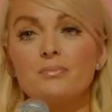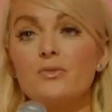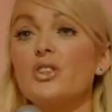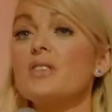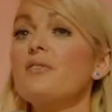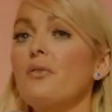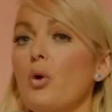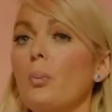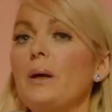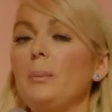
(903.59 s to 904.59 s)
Just
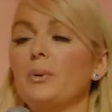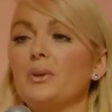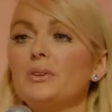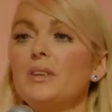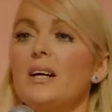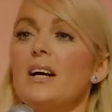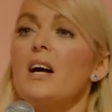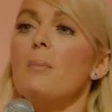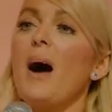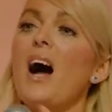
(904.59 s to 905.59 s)
4 people.
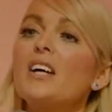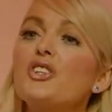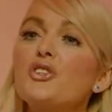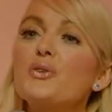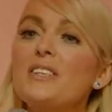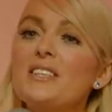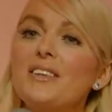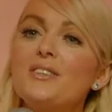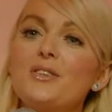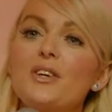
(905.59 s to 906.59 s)
But I
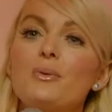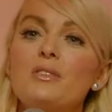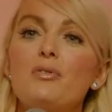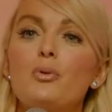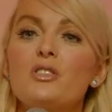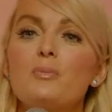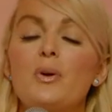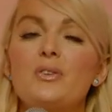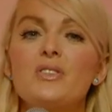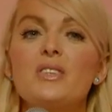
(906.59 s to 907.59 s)
treated those 4
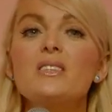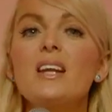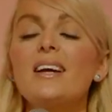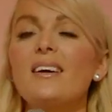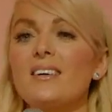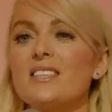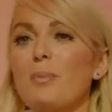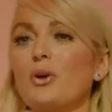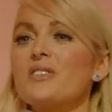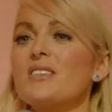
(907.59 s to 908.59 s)
sponsors like I
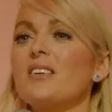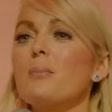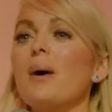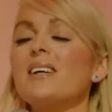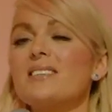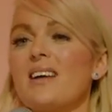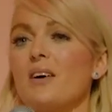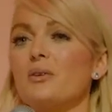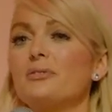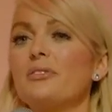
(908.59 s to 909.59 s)
sponsored them
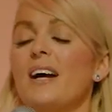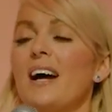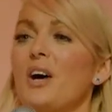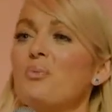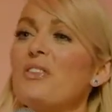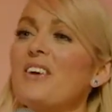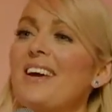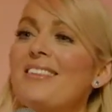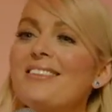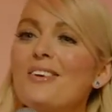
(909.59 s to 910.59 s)
myself. And
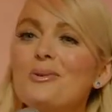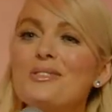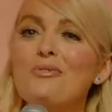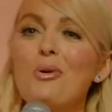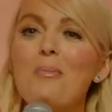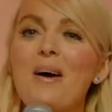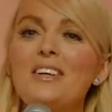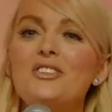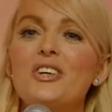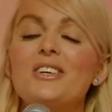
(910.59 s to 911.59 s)
within those 4
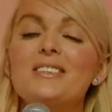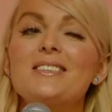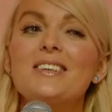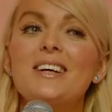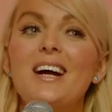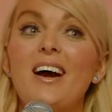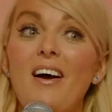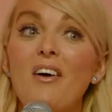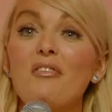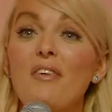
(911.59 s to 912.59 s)
managers,
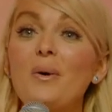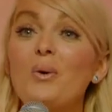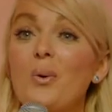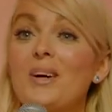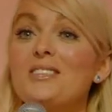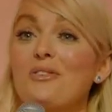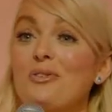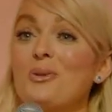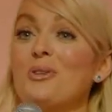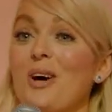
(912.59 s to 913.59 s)
I found quite a
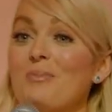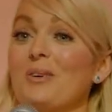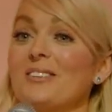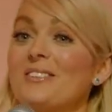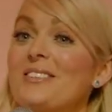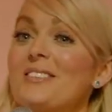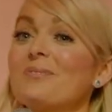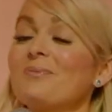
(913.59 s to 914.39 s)
few diamonds.